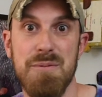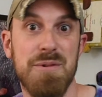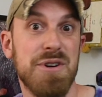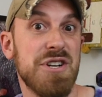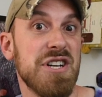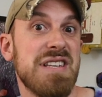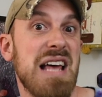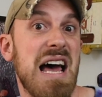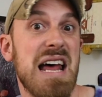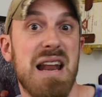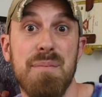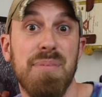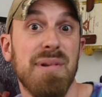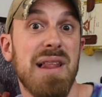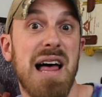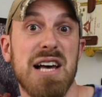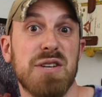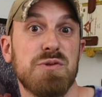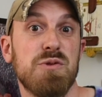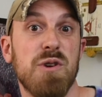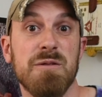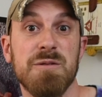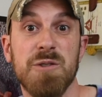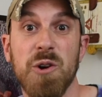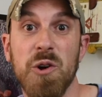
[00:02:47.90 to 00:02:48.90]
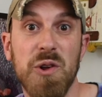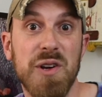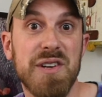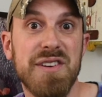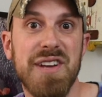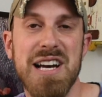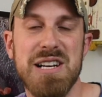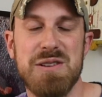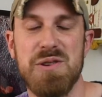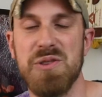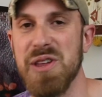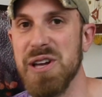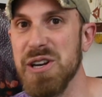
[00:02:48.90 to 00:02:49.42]
we just had a blast. We were rolling
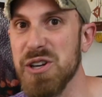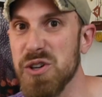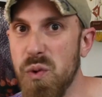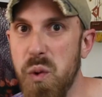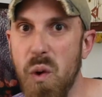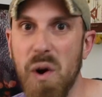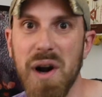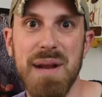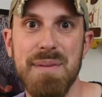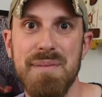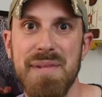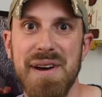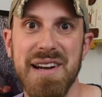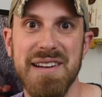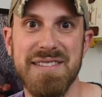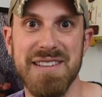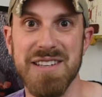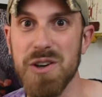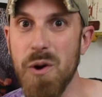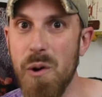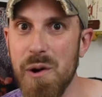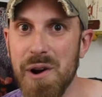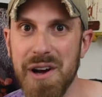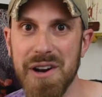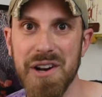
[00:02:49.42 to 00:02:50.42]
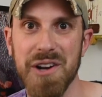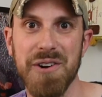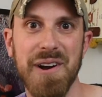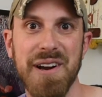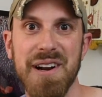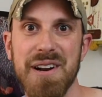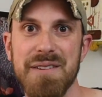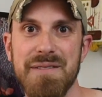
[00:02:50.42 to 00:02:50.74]
dice within 20 minutes and going on a great